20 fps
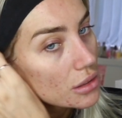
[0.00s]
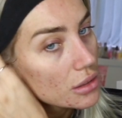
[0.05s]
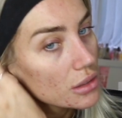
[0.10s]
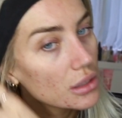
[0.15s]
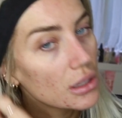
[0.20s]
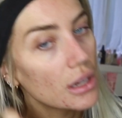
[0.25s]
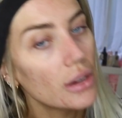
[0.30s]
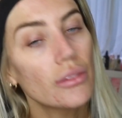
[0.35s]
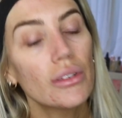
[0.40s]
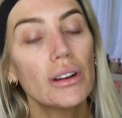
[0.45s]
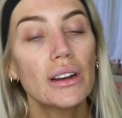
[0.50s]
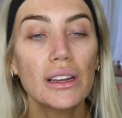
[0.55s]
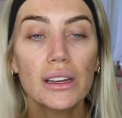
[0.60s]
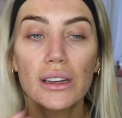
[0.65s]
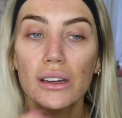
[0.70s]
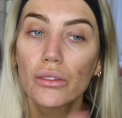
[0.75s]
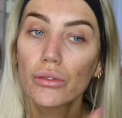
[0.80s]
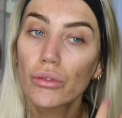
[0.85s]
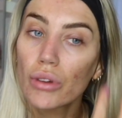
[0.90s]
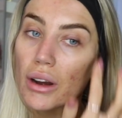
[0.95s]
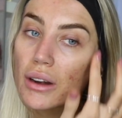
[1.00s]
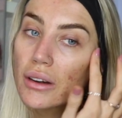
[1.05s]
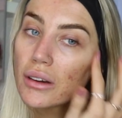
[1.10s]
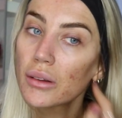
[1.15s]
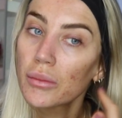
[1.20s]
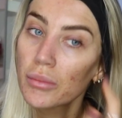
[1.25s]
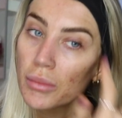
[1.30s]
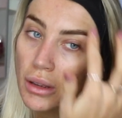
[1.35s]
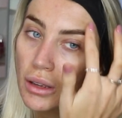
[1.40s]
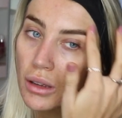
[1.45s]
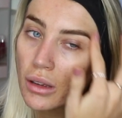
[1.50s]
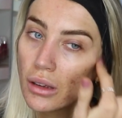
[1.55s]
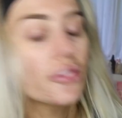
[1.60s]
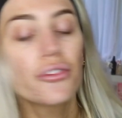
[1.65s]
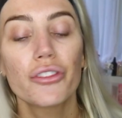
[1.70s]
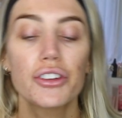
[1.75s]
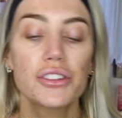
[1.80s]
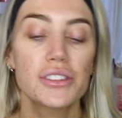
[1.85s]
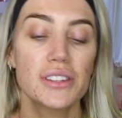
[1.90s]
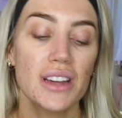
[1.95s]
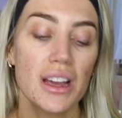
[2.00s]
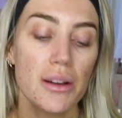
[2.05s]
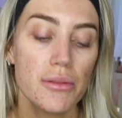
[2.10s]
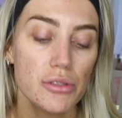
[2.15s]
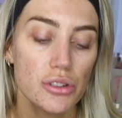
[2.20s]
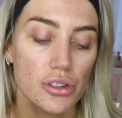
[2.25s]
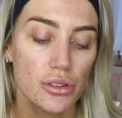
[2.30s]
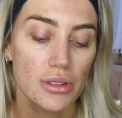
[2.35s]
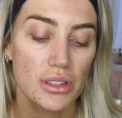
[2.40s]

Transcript: yeah, really random. First thing I will do